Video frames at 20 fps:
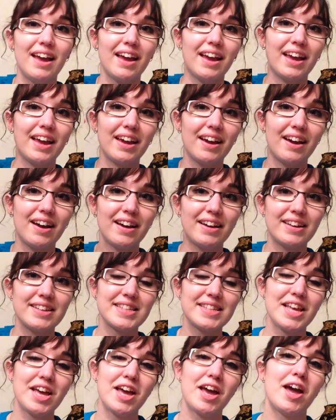Hey
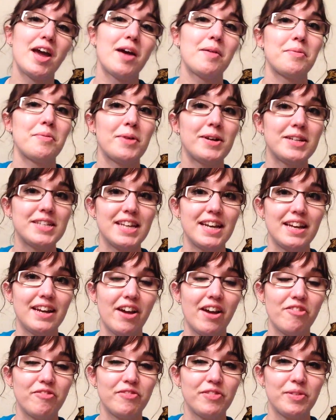guys, I'm about to head
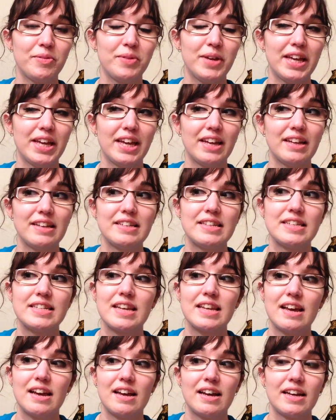out for the weekend.
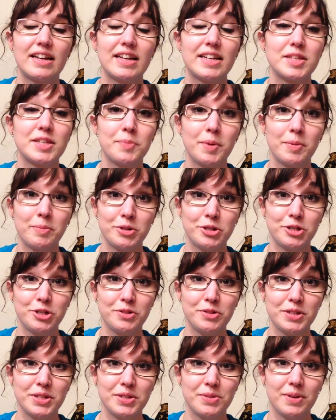It's
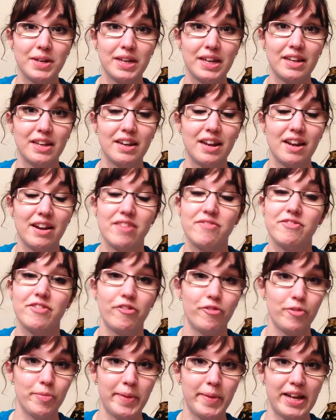Bumbershoot this weekend and I've
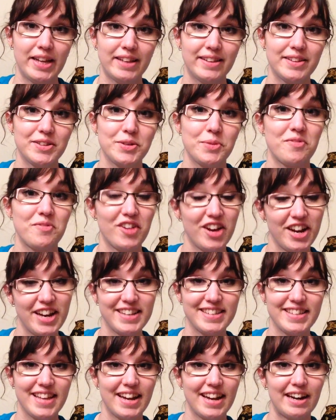never been, so I'm very
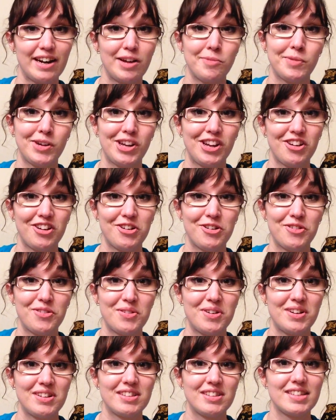excited. I'm gonna go
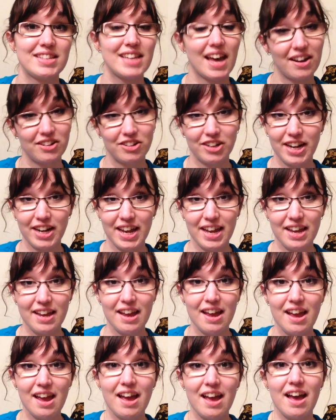on Saturday
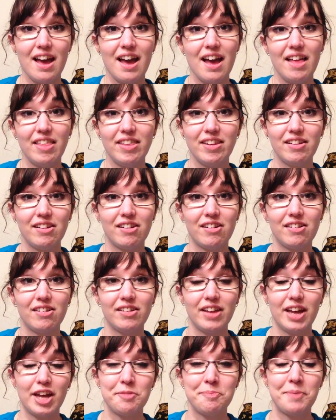and then I'll
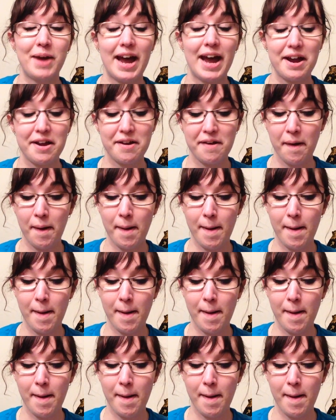head back.